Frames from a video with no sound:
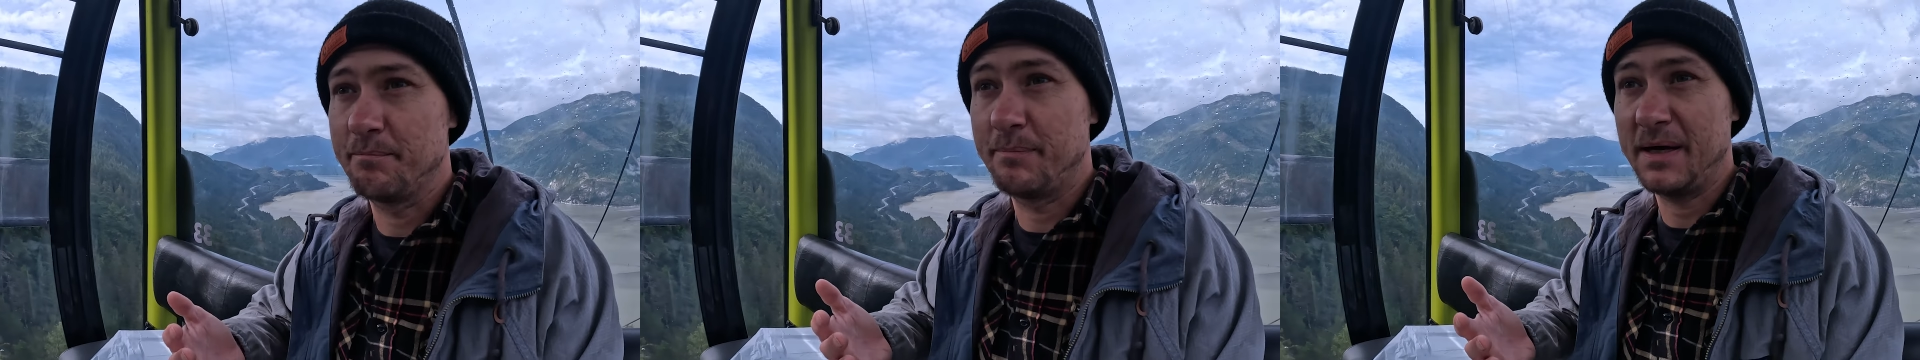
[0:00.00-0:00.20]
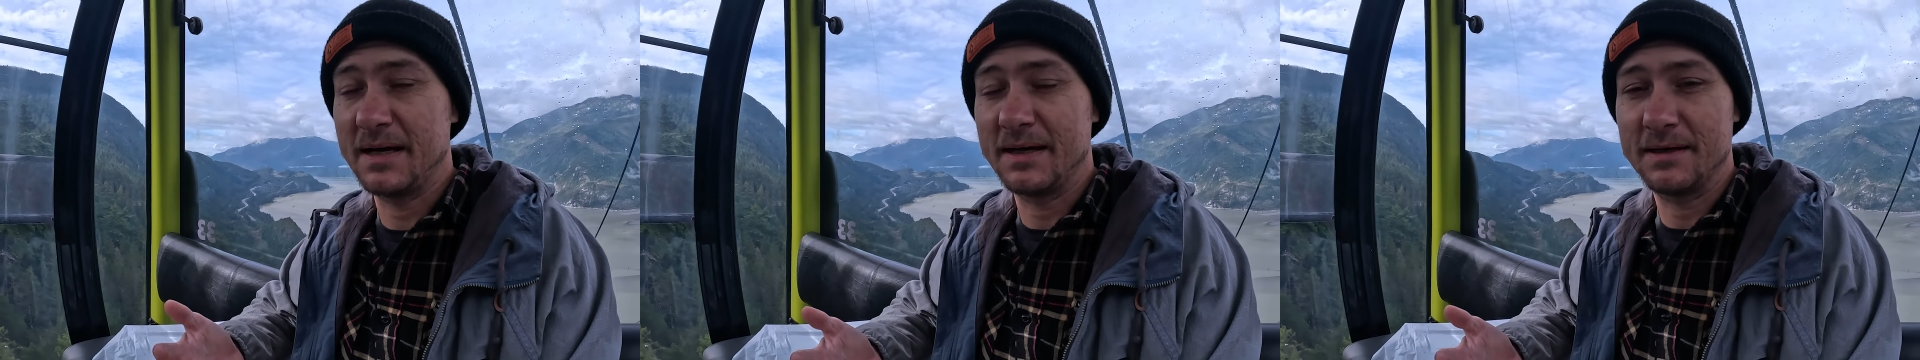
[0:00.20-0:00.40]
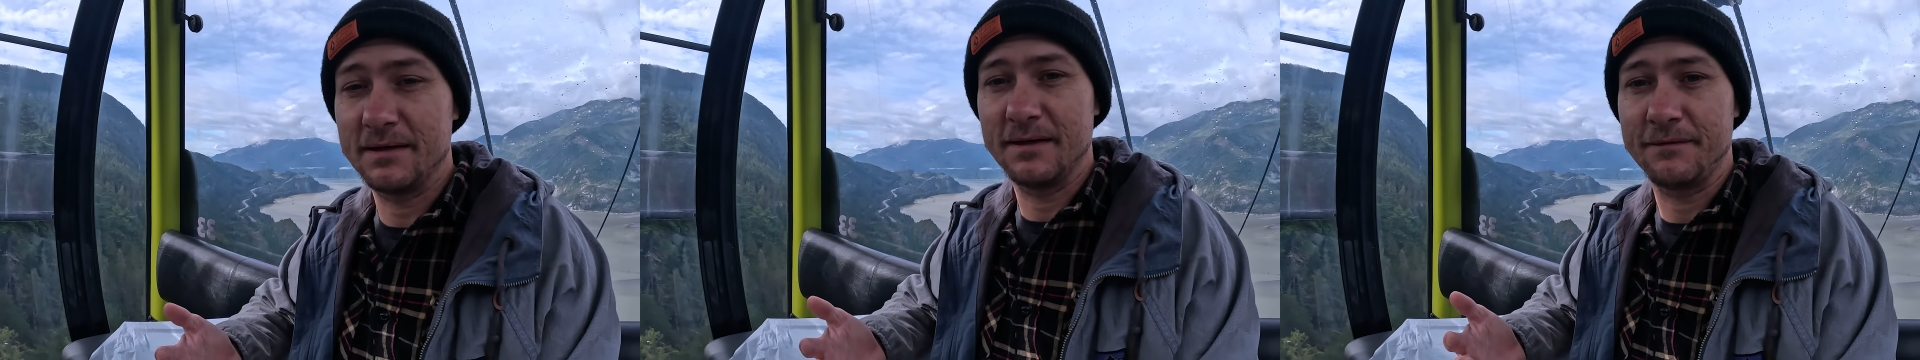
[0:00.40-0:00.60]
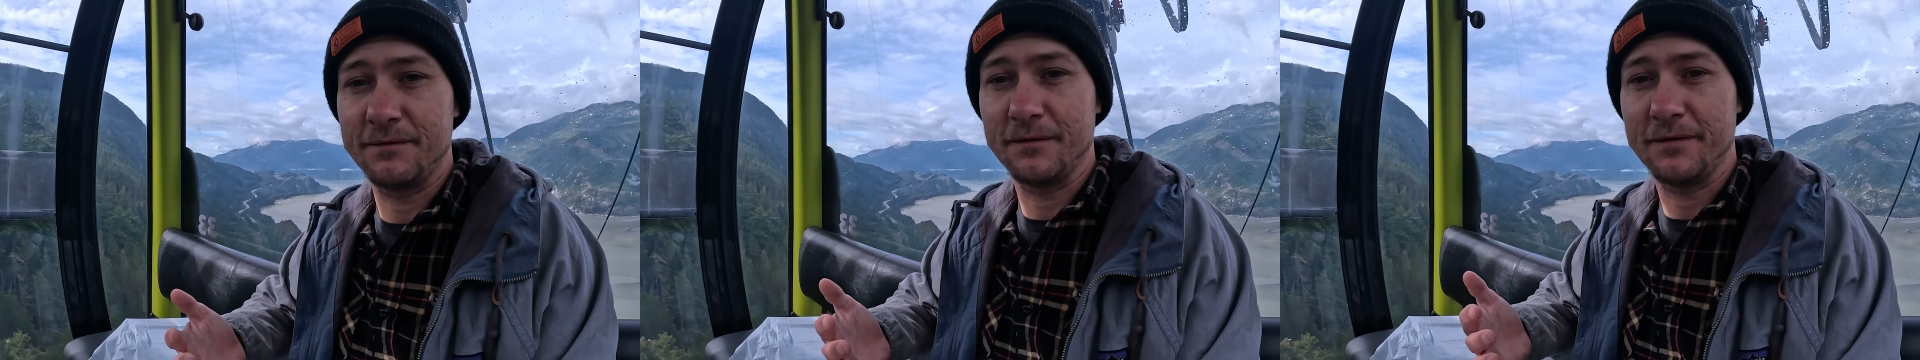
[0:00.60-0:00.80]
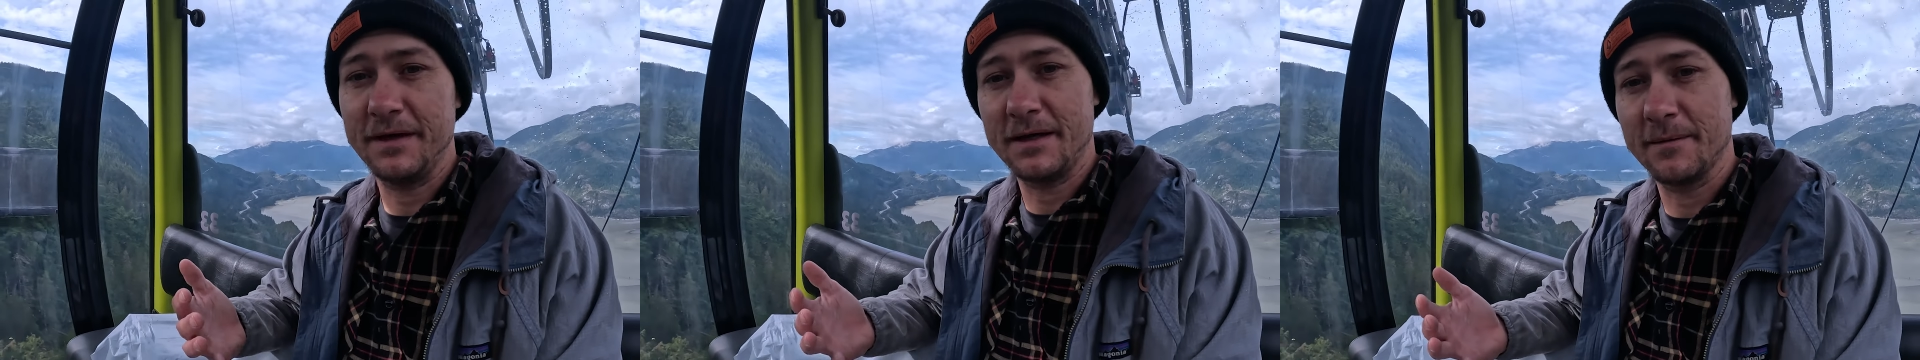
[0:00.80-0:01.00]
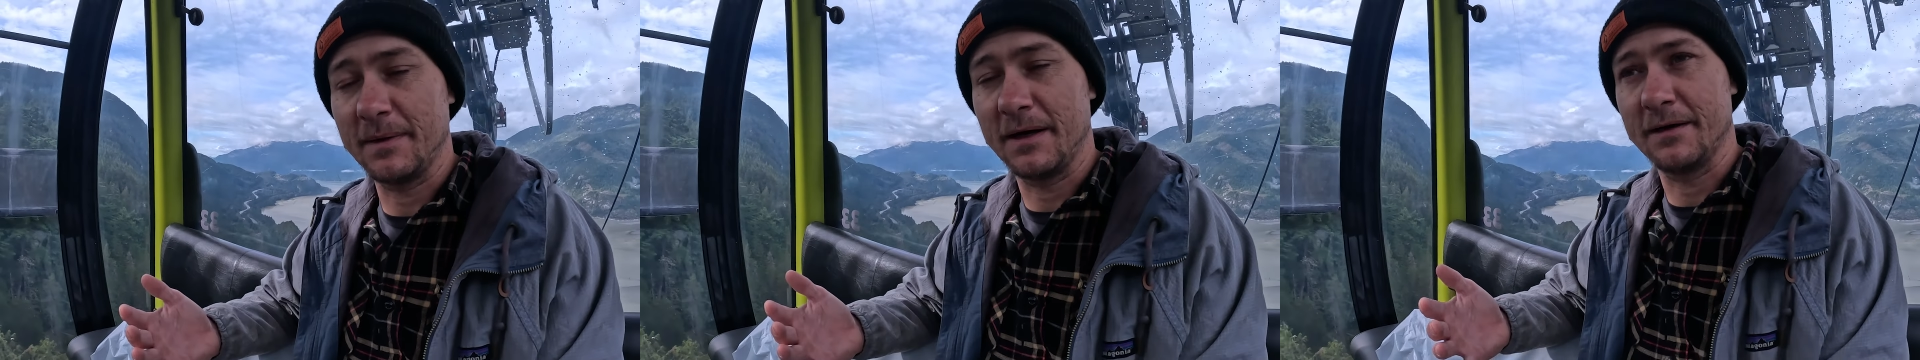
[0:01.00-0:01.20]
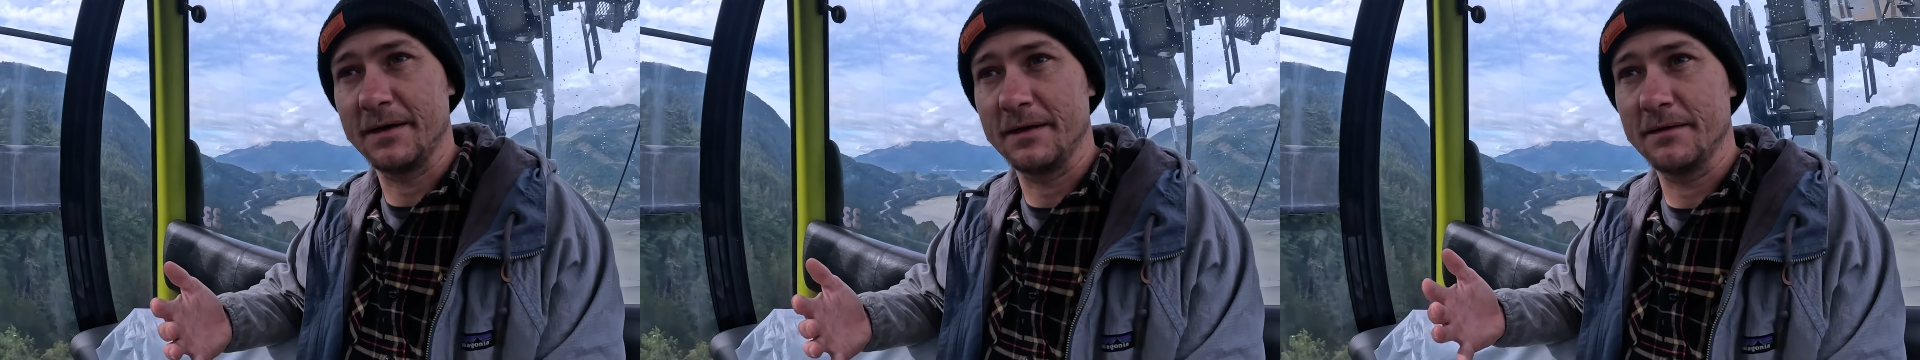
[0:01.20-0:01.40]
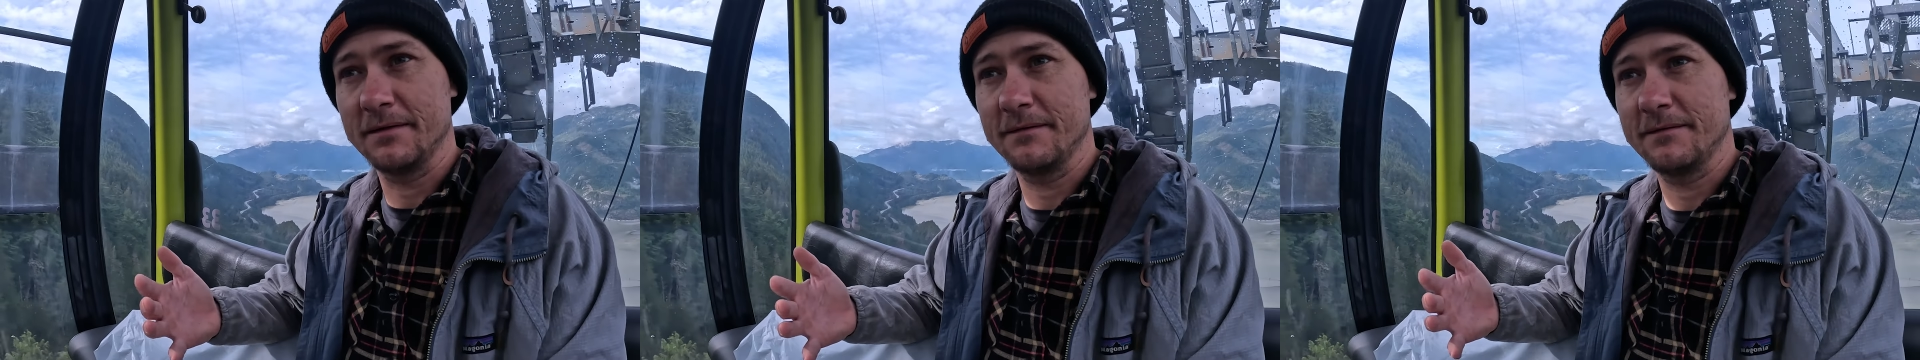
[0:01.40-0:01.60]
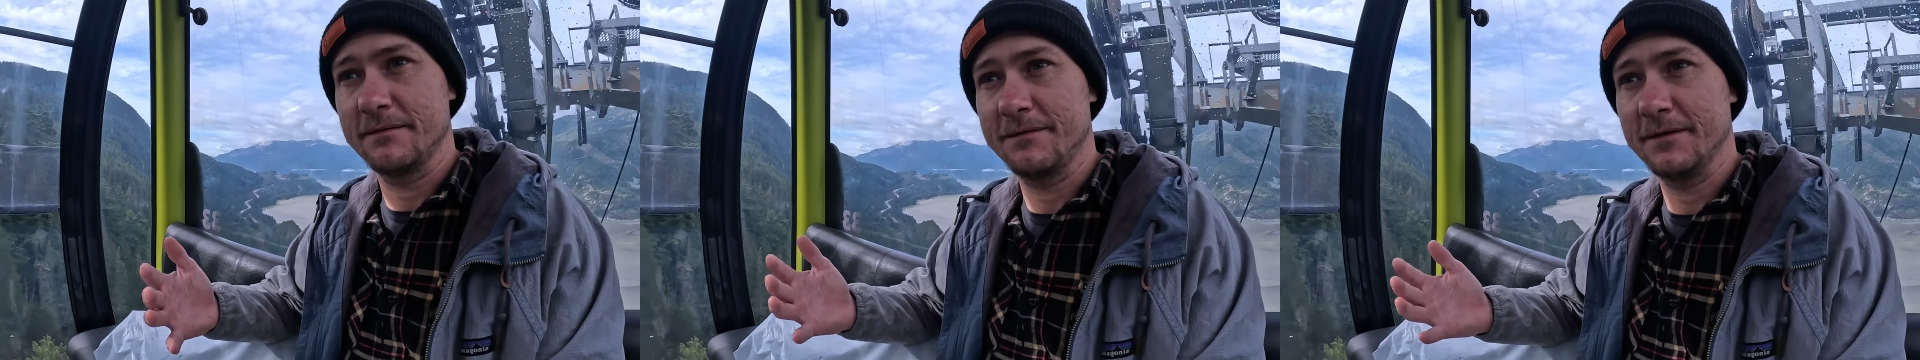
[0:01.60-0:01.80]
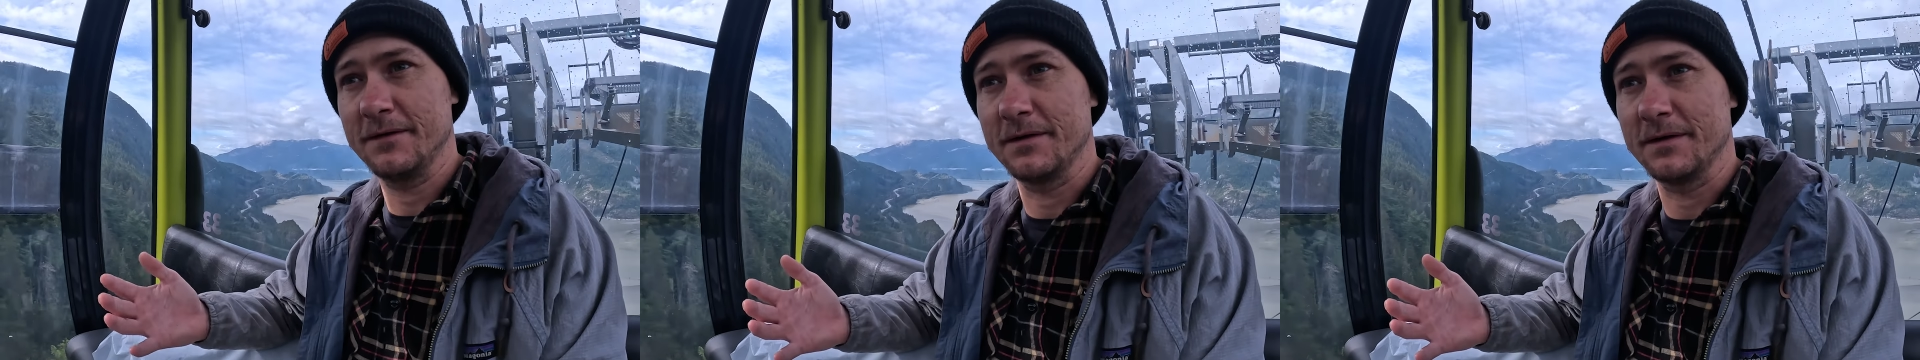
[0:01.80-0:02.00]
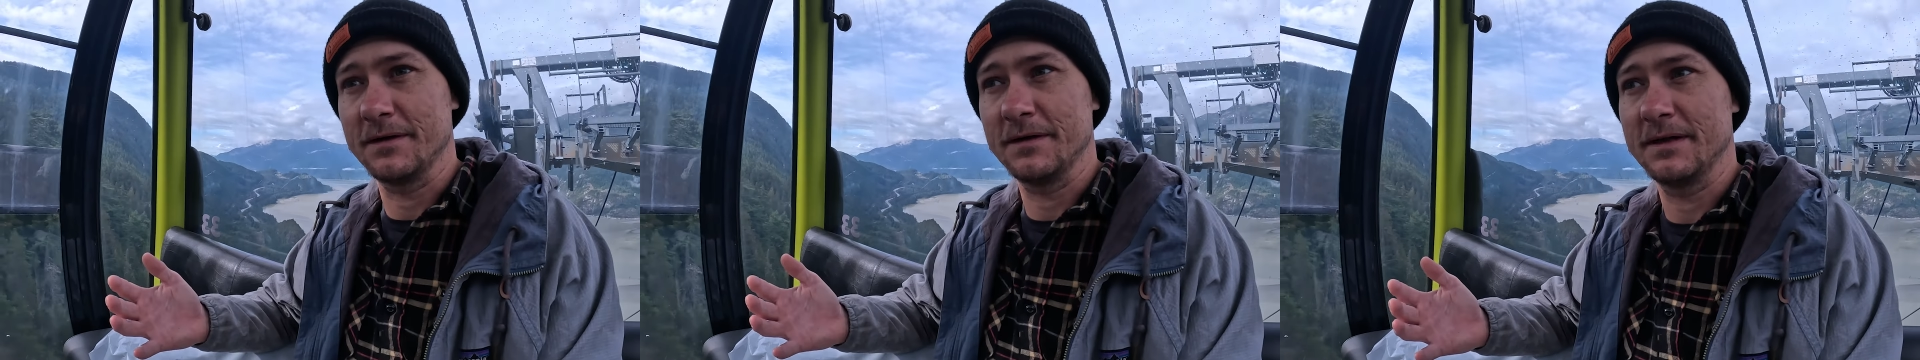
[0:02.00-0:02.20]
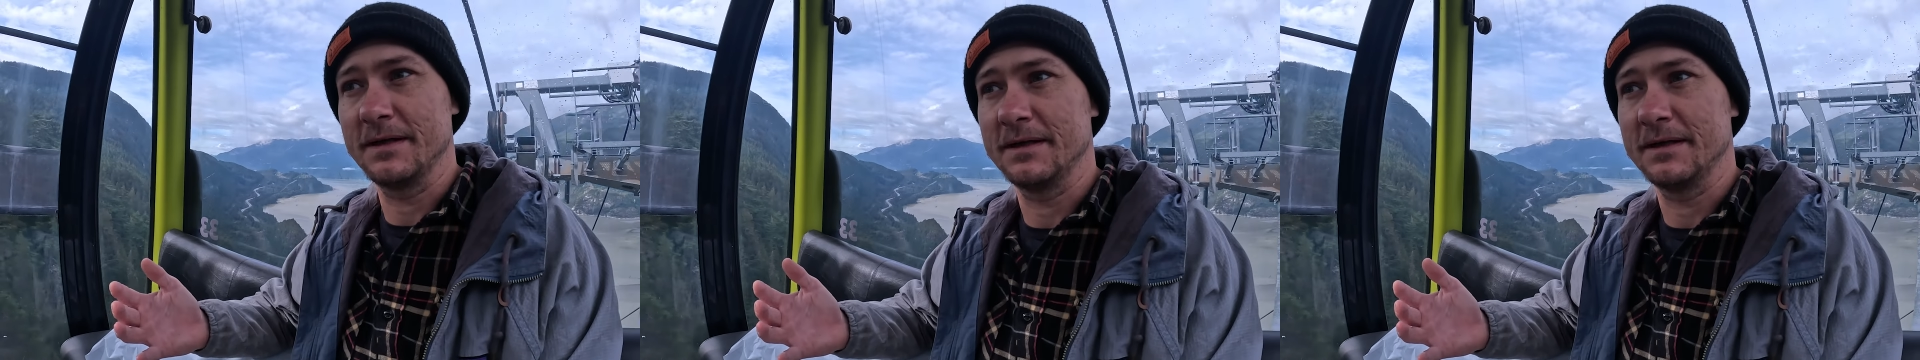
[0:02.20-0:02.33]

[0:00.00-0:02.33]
But if you think about it further,